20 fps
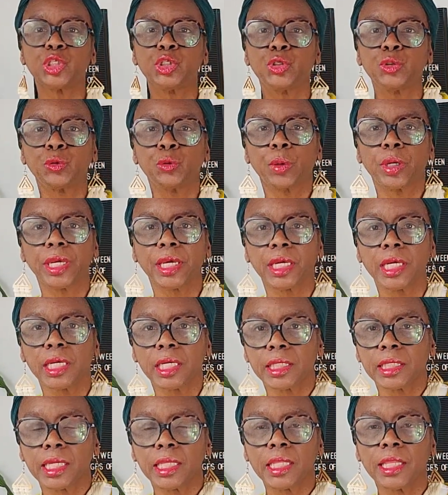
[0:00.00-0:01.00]
doing
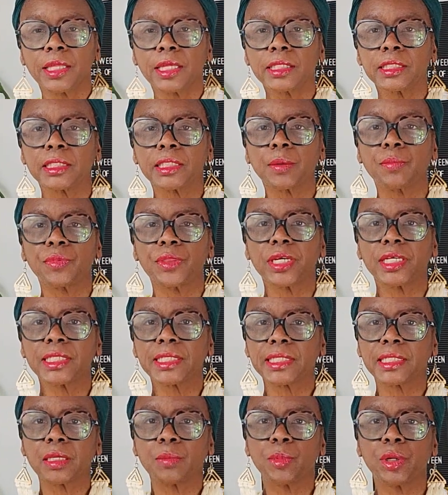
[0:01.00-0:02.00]
something
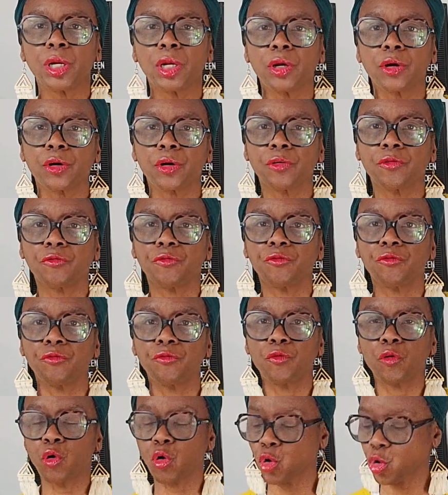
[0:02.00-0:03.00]
similar
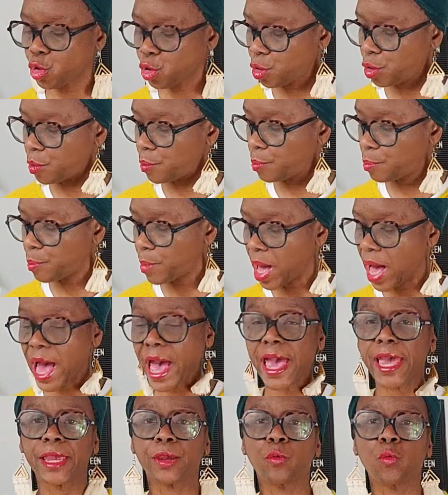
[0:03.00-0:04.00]
for
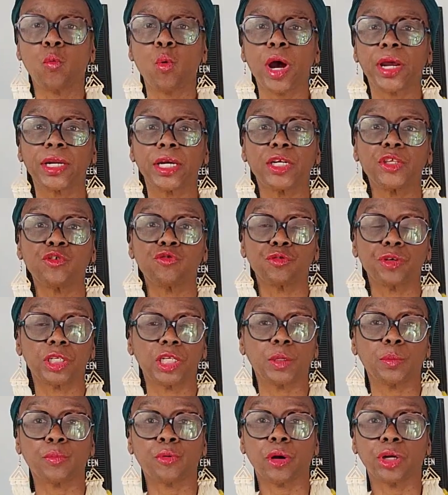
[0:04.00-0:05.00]
my 100
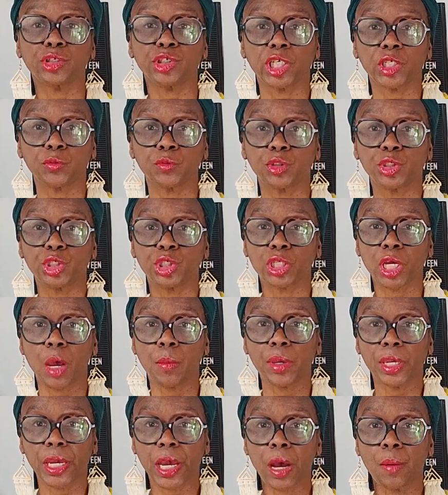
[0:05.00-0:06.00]
day project, which is
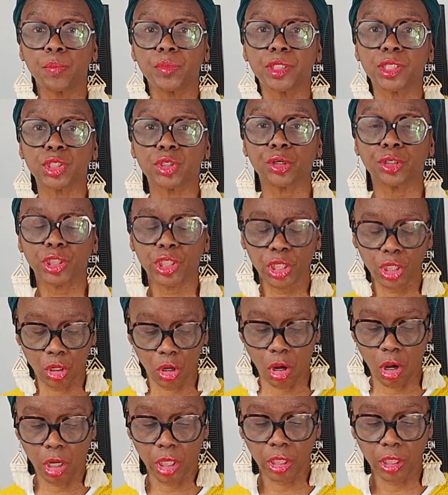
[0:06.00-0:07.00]
coming up starting
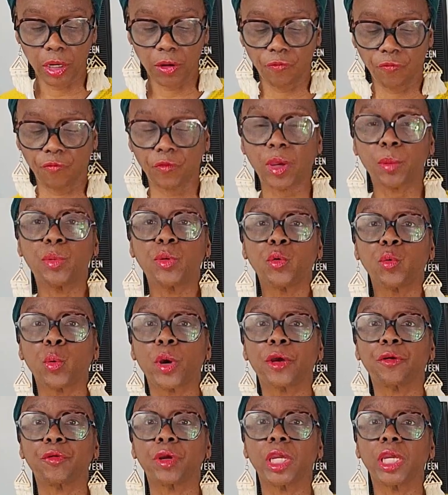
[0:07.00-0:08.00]
on
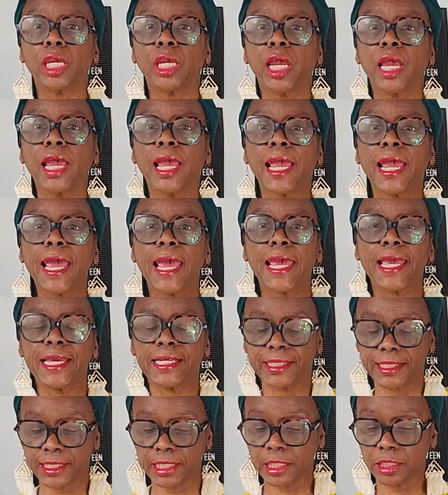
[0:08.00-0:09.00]
February
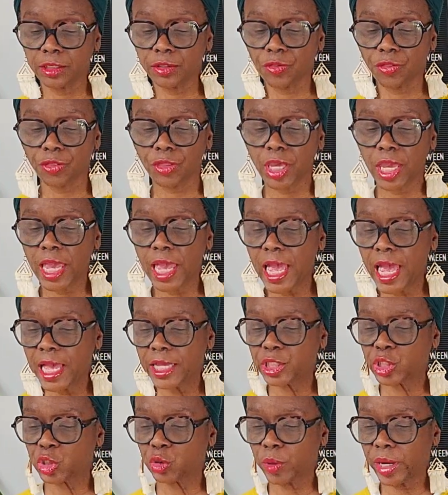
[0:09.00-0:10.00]
18th.
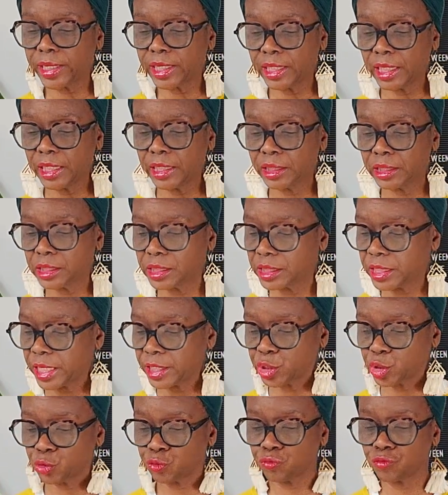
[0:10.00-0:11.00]
So I did a little
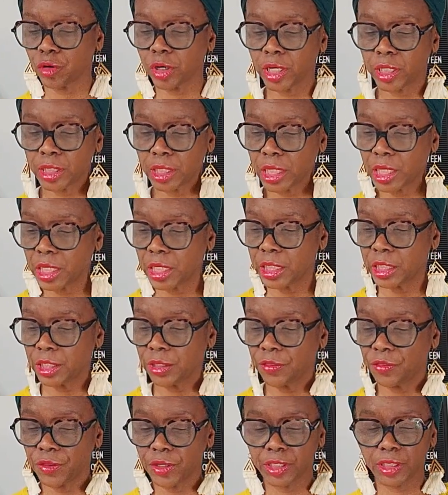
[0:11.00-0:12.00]
test run
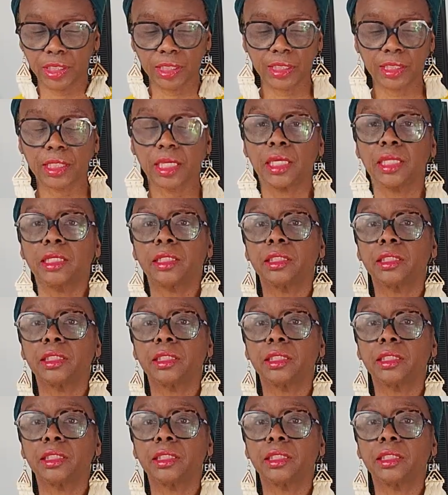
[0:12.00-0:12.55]
in this